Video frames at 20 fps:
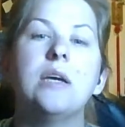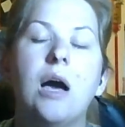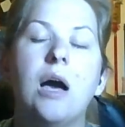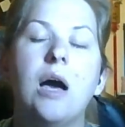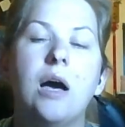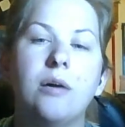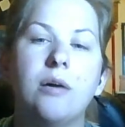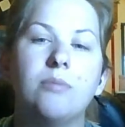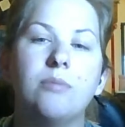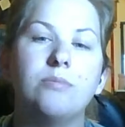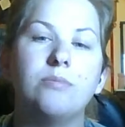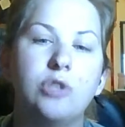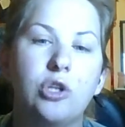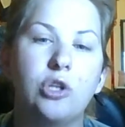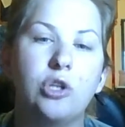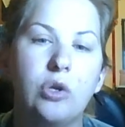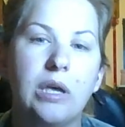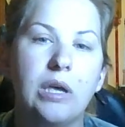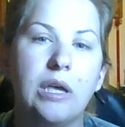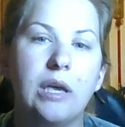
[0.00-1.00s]
so
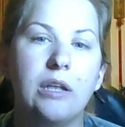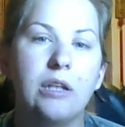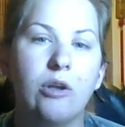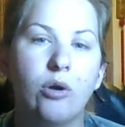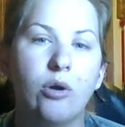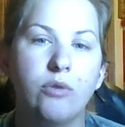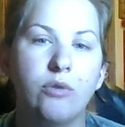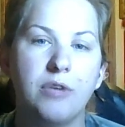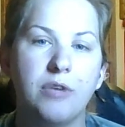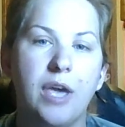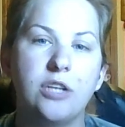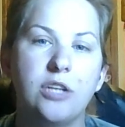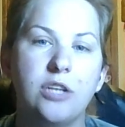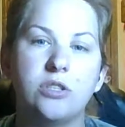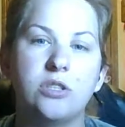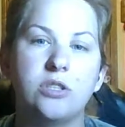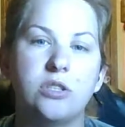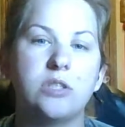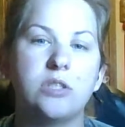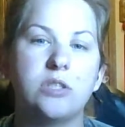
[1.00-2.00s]
you can get
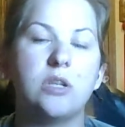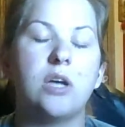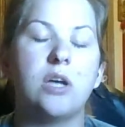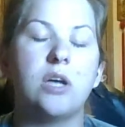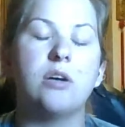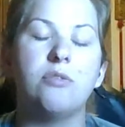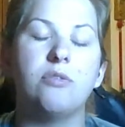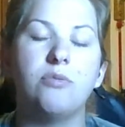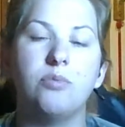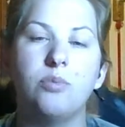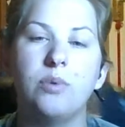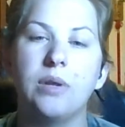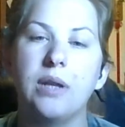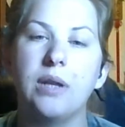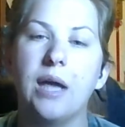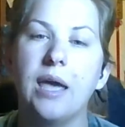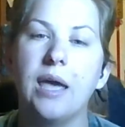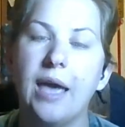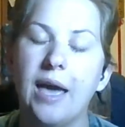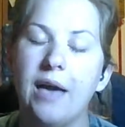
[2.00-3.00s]
notifications of
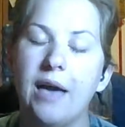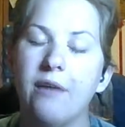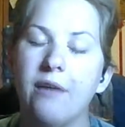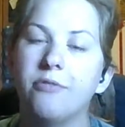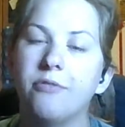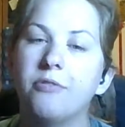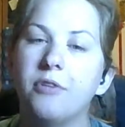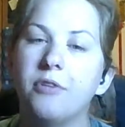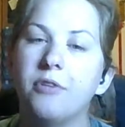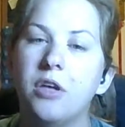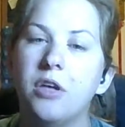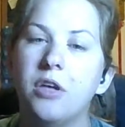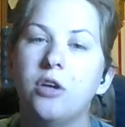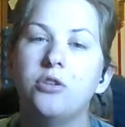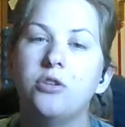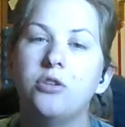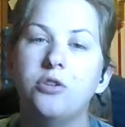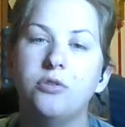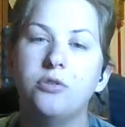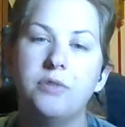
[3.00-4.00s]
when I have
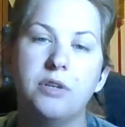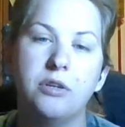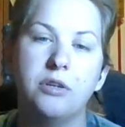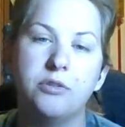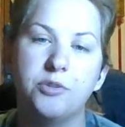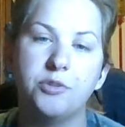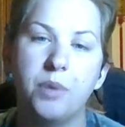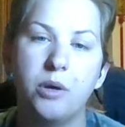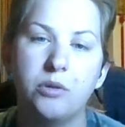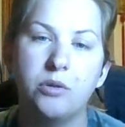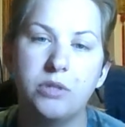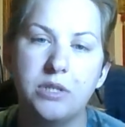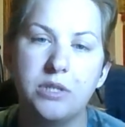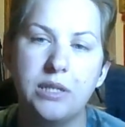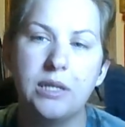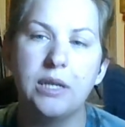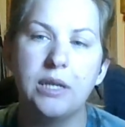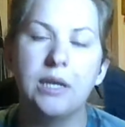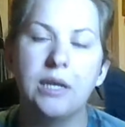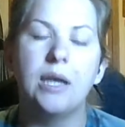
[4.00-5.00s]
new videos
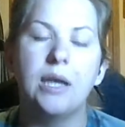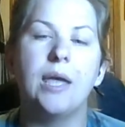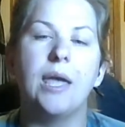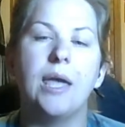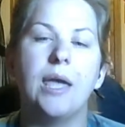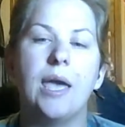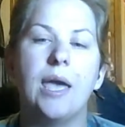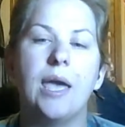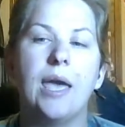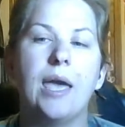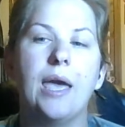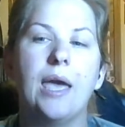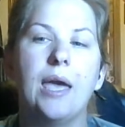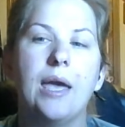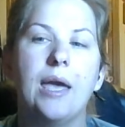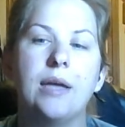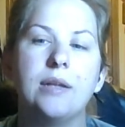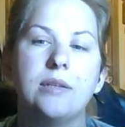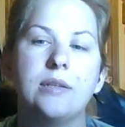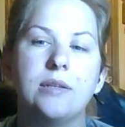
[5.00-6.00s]
posted.
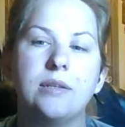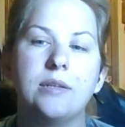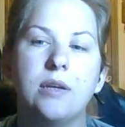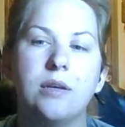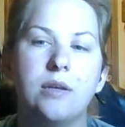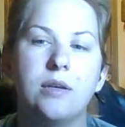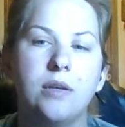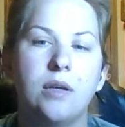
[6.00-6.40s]
And